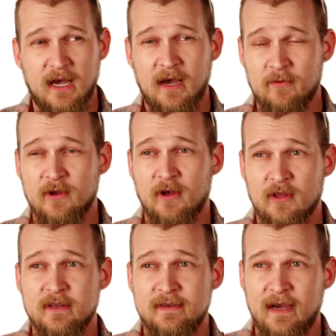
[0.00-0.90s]
I would
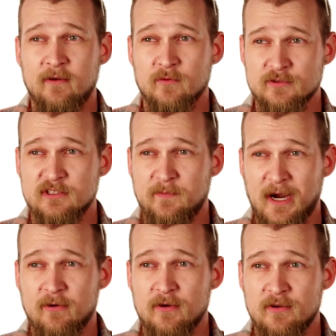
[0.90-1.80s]
call it a downward
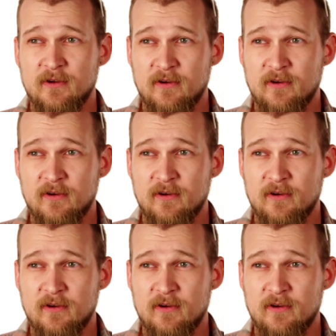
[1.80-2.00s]
spiral